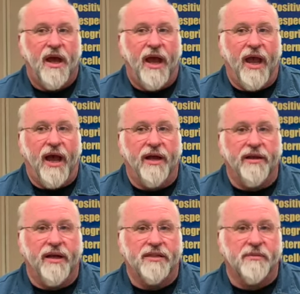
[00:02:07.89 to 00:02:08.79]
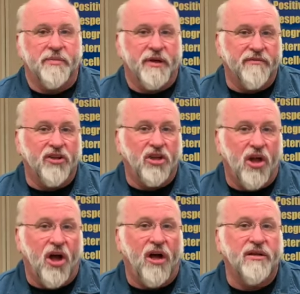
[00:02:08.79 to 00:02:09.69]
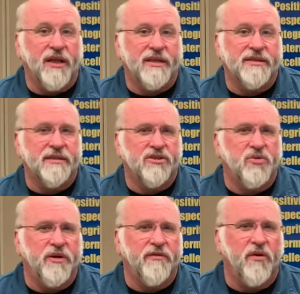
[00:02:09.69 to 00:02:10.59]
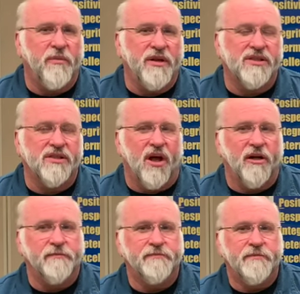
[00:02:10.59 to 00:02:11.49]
And it's a bit of a long lesson. It's 24 minutes long,